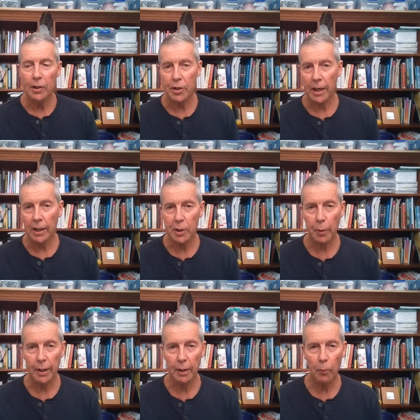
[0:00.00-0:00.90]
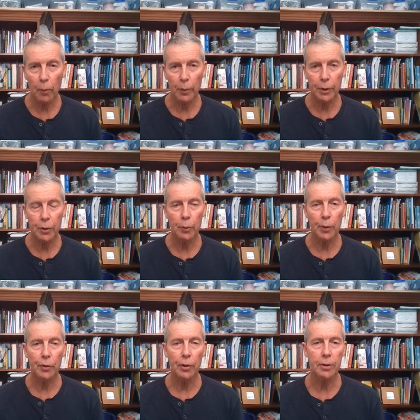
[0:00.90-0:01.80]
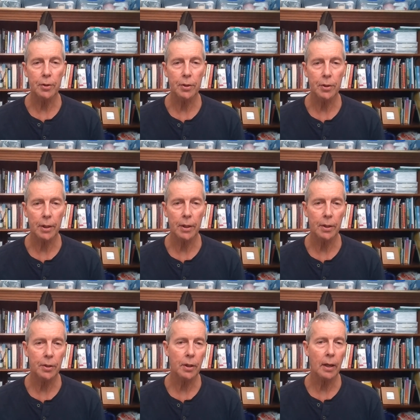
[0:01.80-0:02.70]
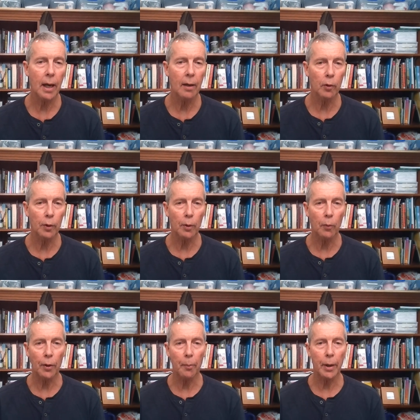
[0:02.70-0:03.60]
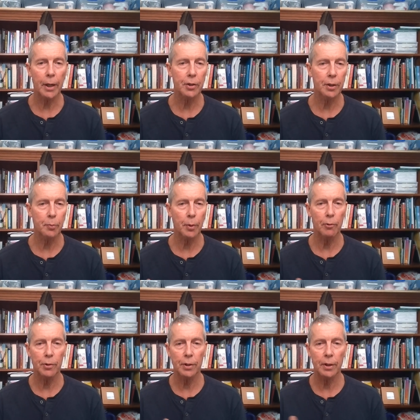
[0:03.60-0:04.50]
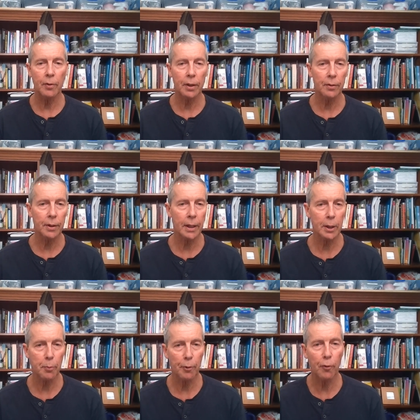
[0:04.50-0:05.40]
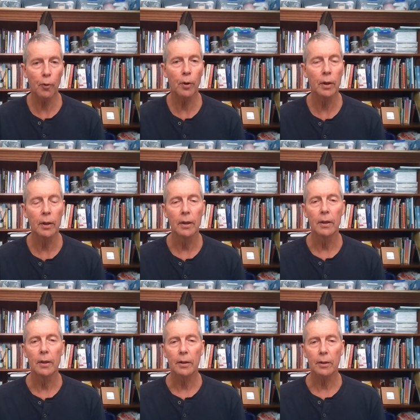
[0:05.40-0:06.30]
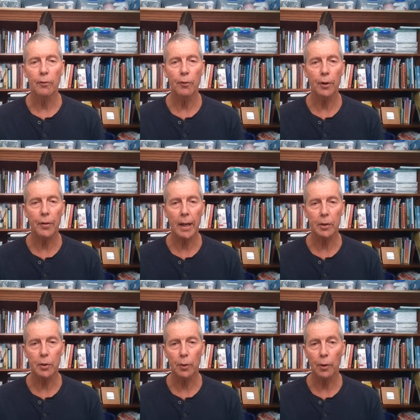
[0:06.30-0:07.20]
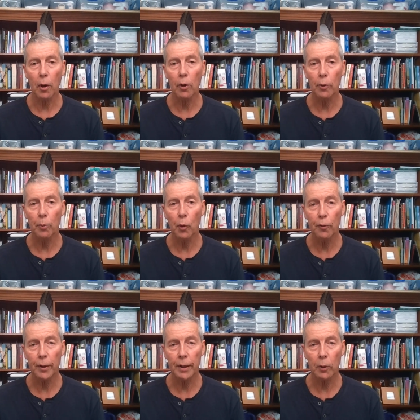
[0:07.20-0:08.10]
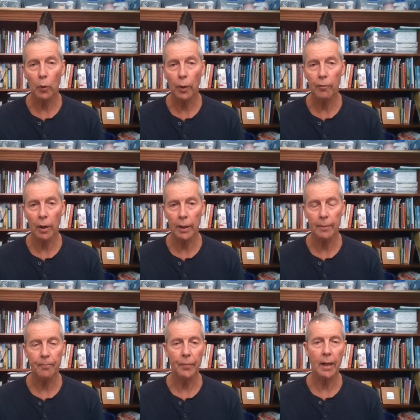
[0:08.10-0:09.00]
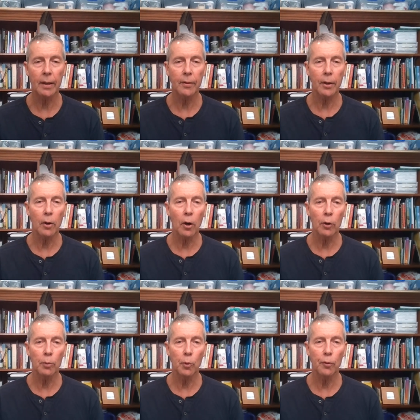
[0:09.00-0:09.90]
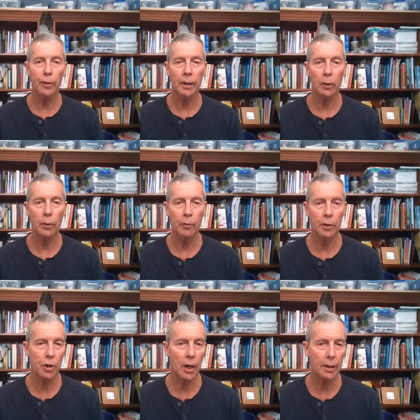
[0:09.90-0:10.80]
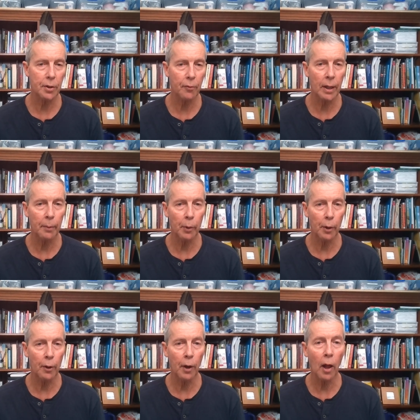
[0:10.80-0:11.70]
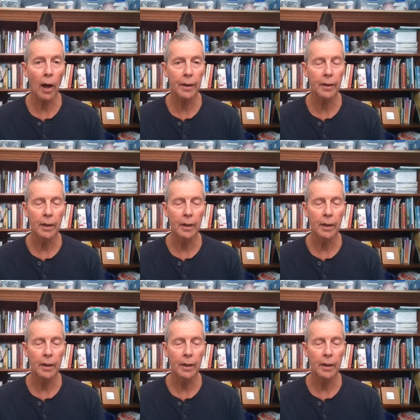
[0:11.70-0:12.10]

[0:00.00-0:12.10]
Generally speaking, what we do with doses is have a look at what the patient has been receiving in the days before, convert that to an oral morphine equivalent, and there are oral morphine equivalent charts available online.